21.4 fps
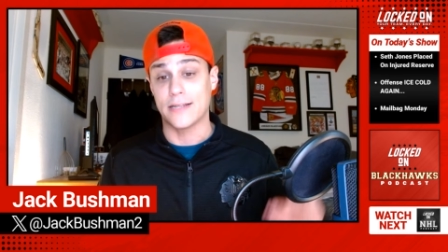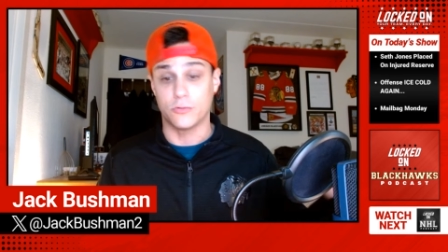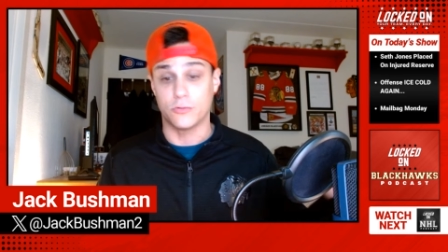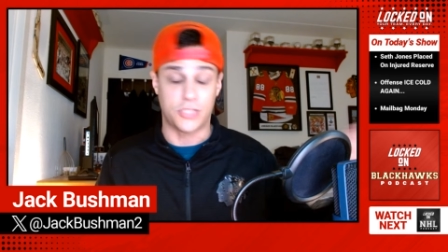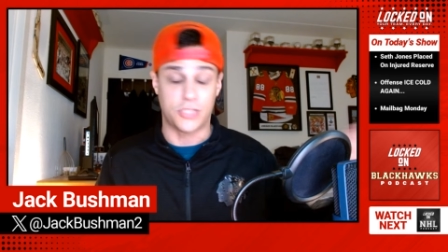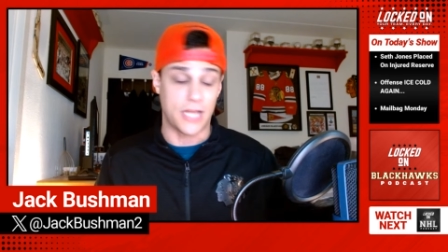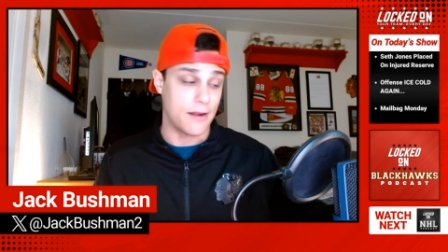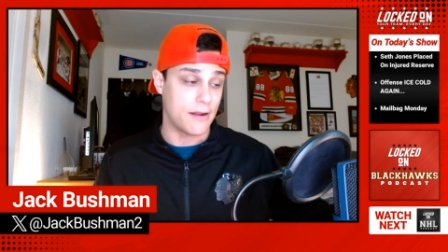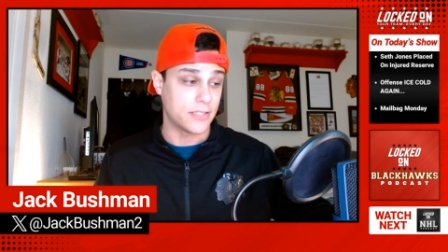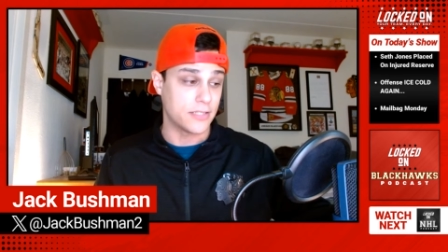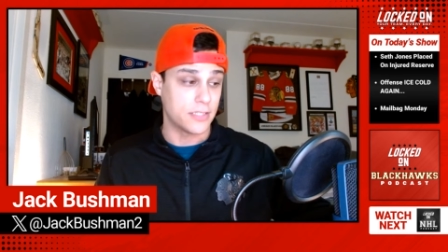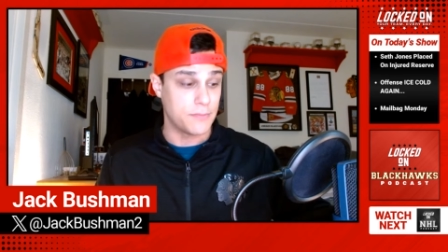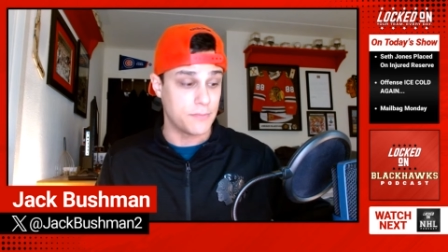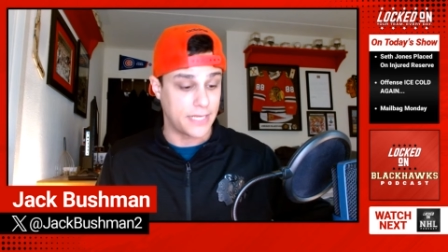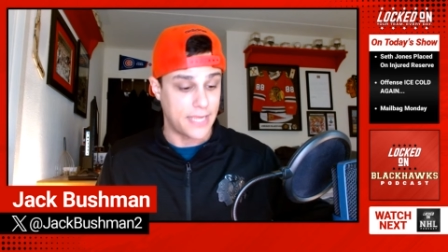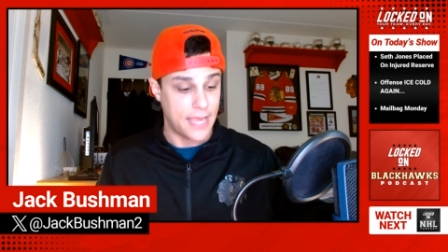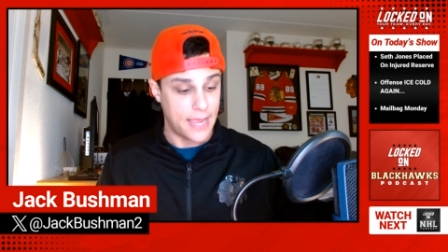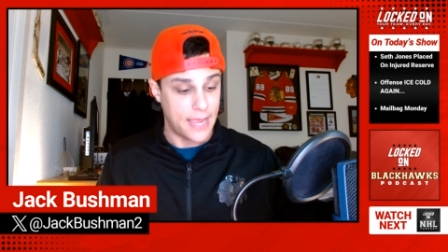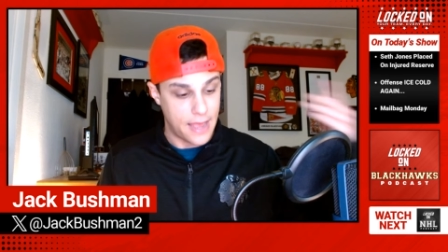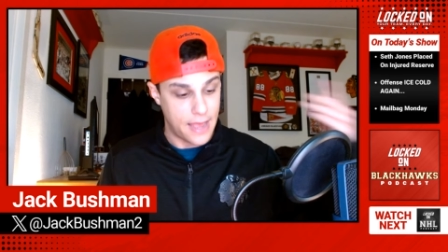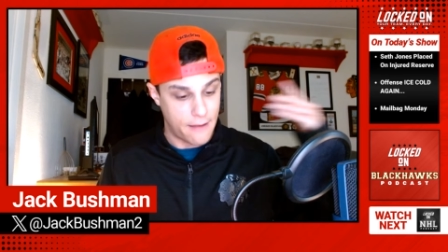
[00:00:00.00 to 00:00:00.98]
So shout out to
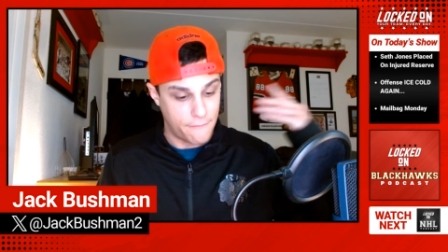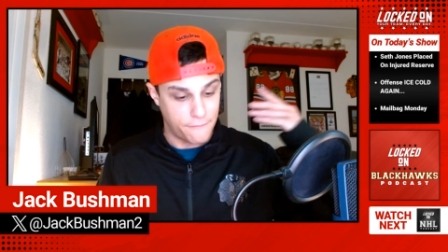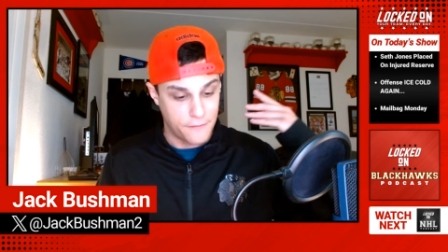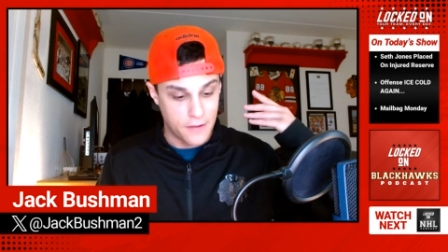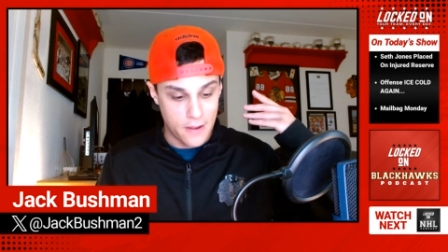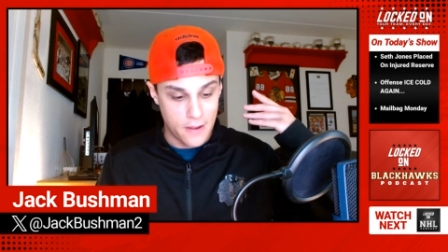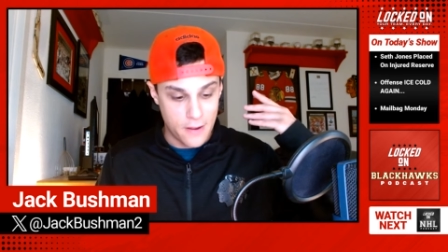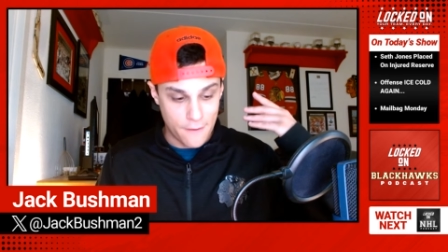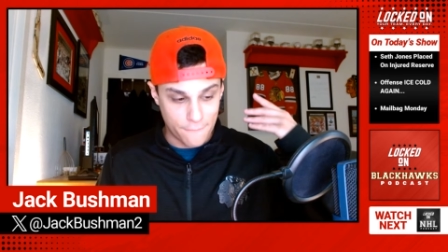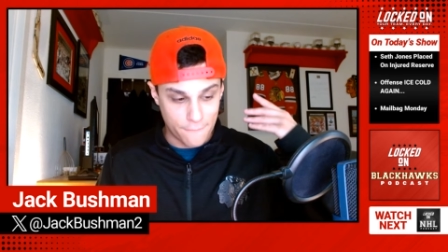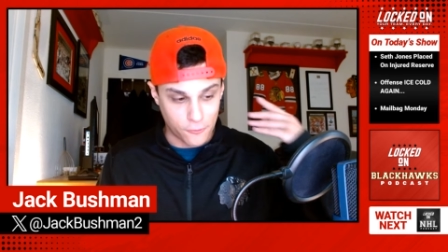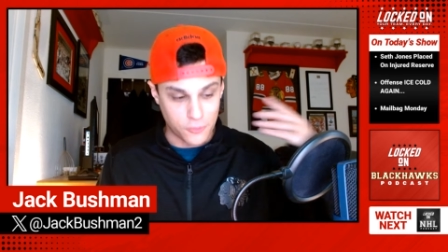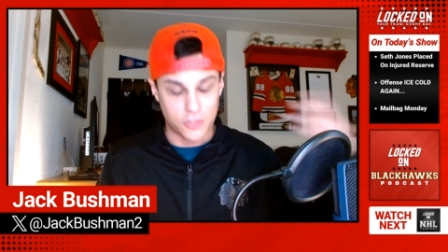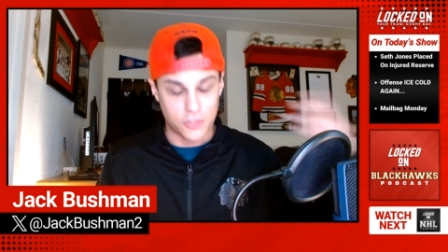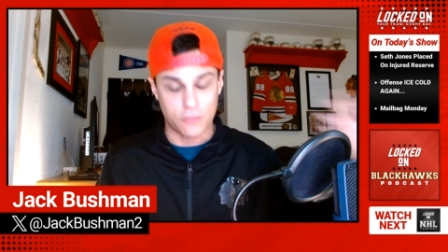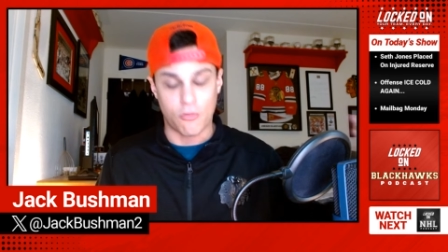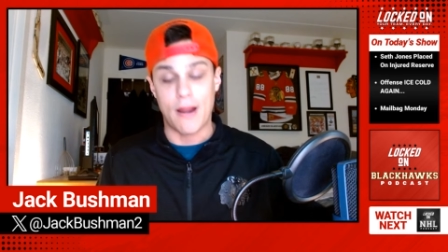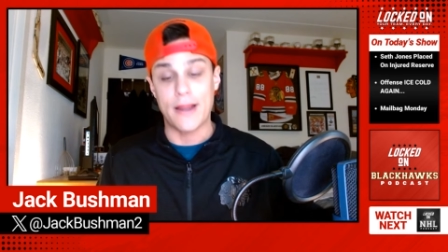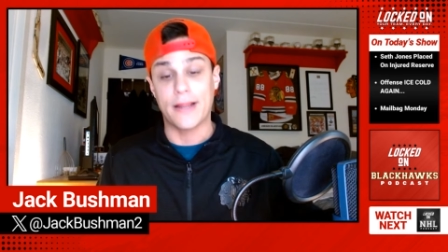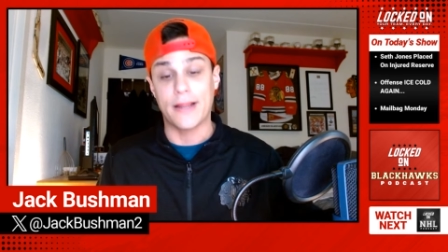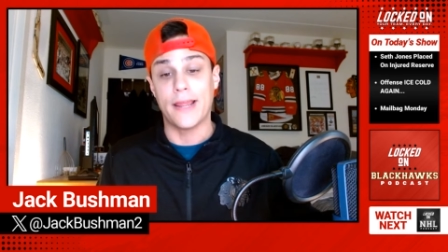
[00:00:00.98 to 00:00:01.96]
Mikheyev for
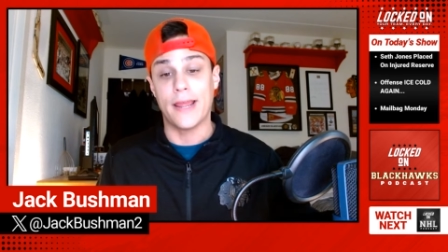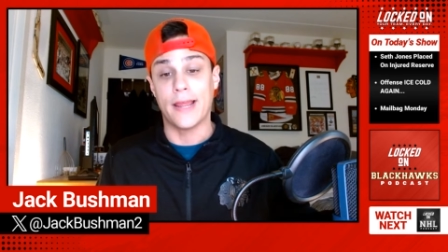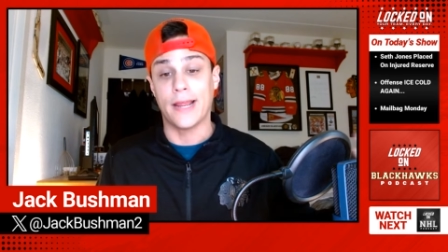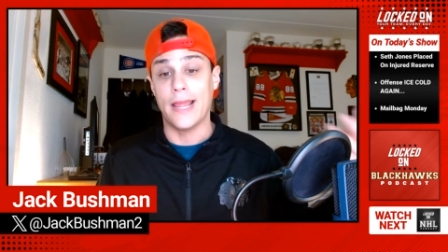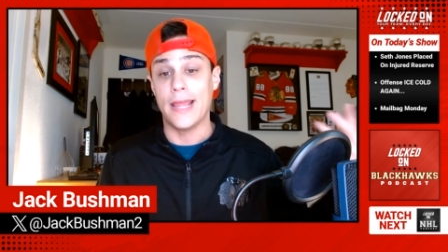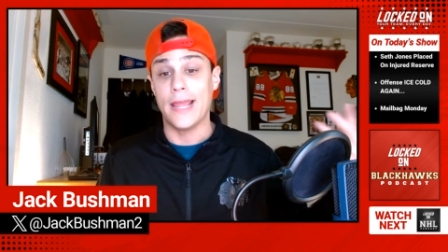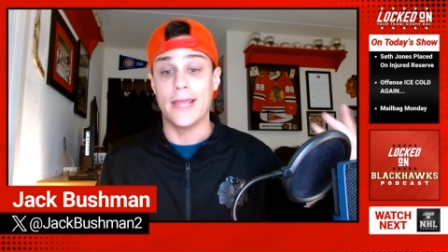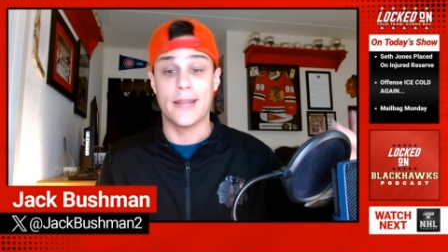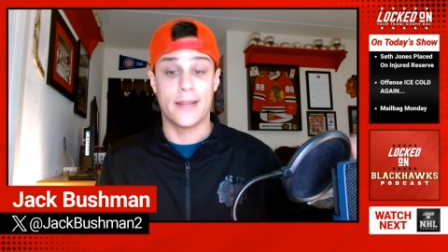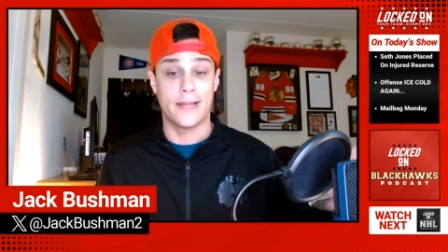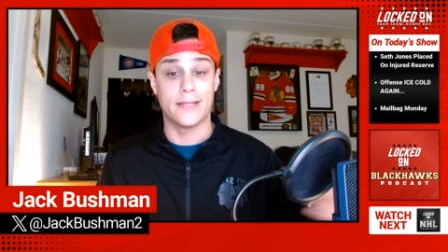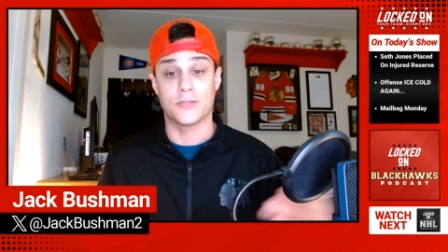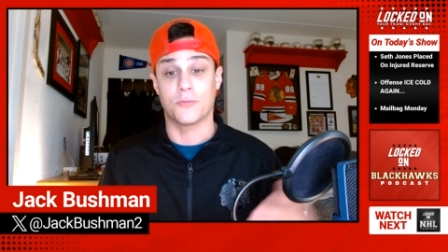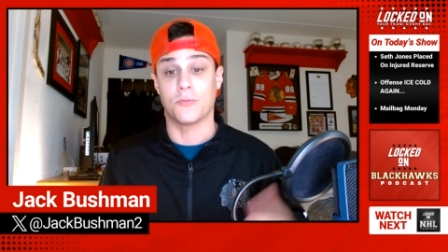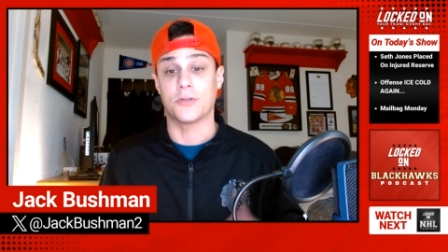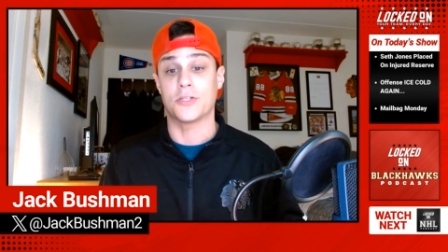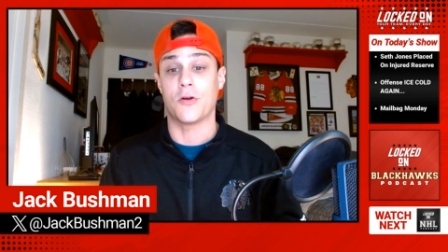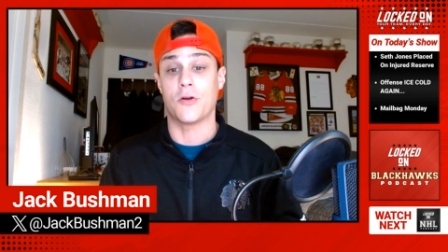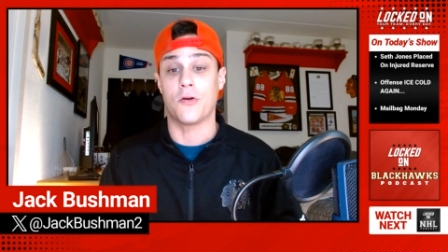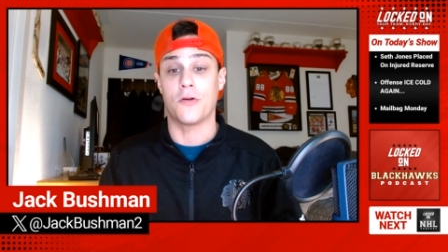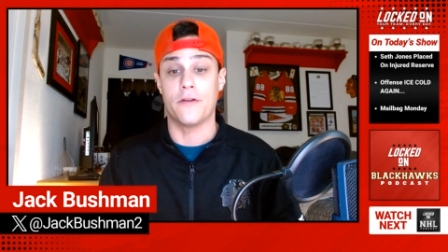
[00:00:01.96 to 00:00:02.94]
striking in his
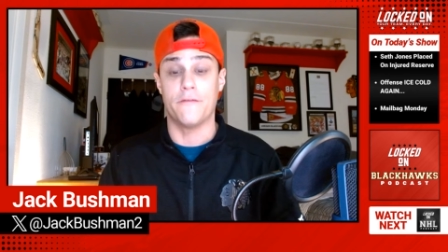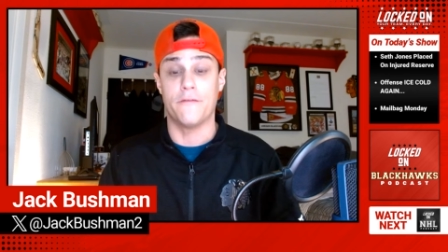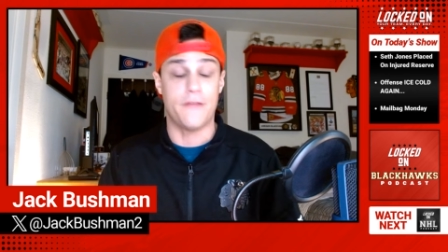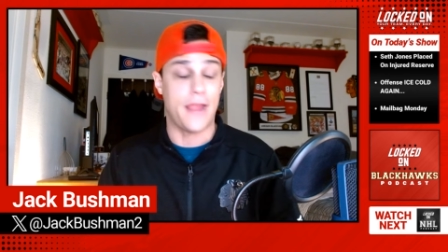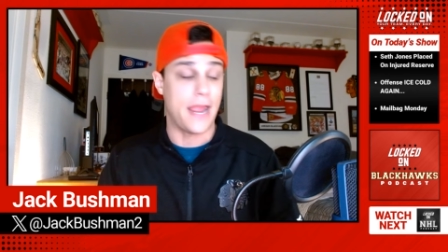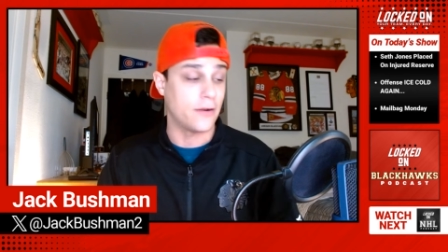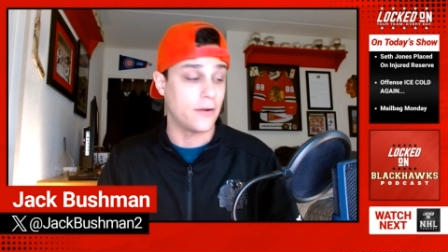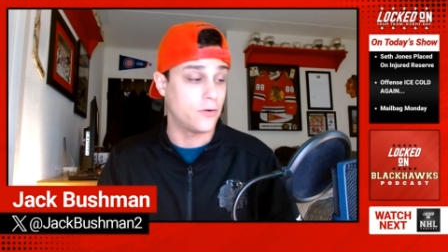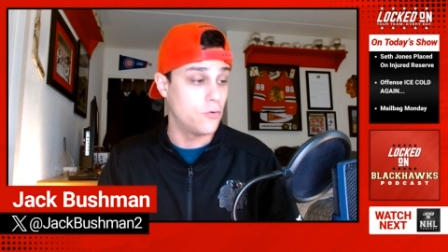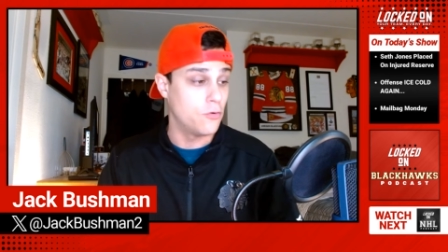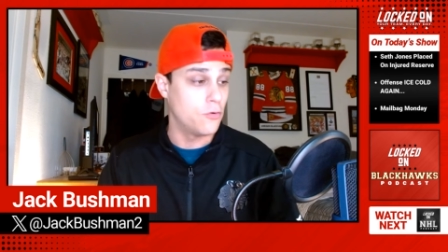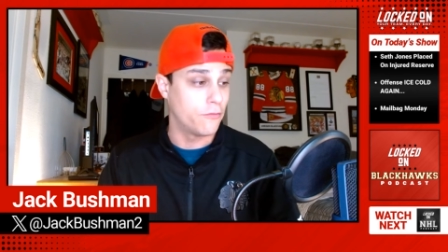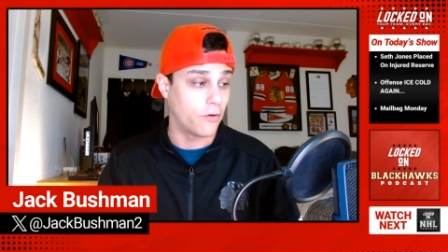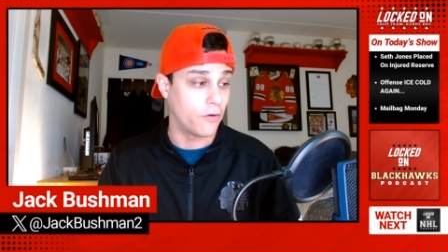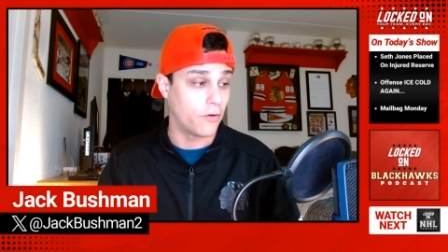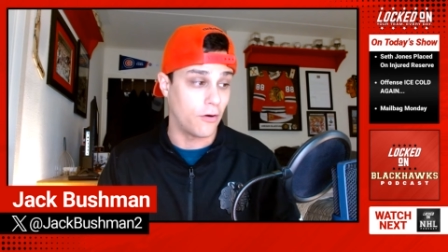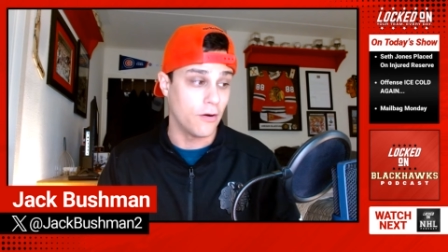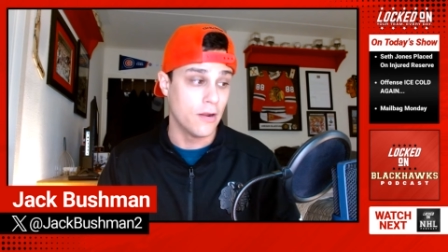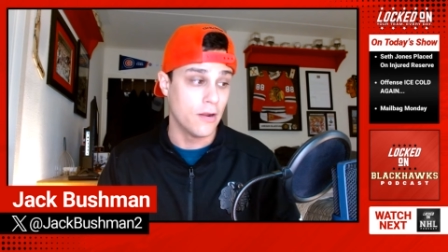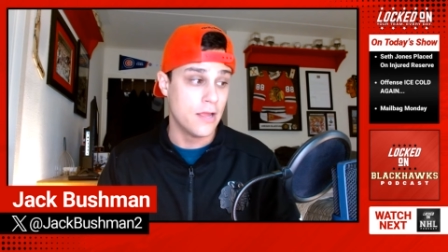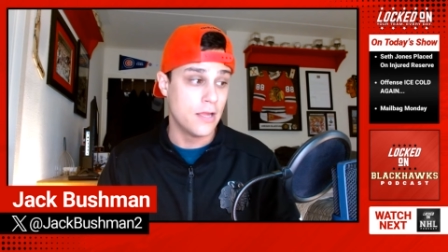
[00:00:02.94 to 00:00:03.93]
return to
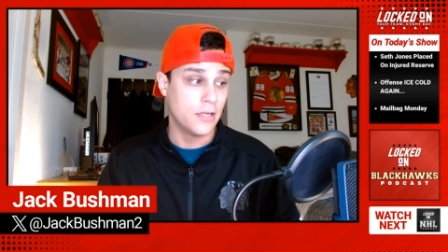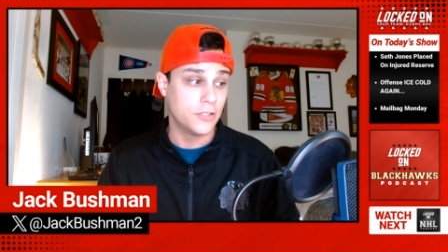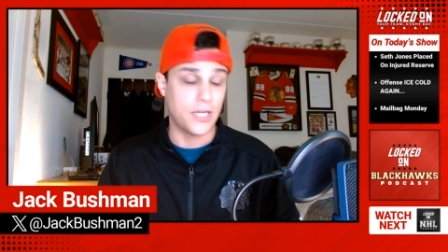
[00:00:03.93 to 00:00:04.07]
Vancouver.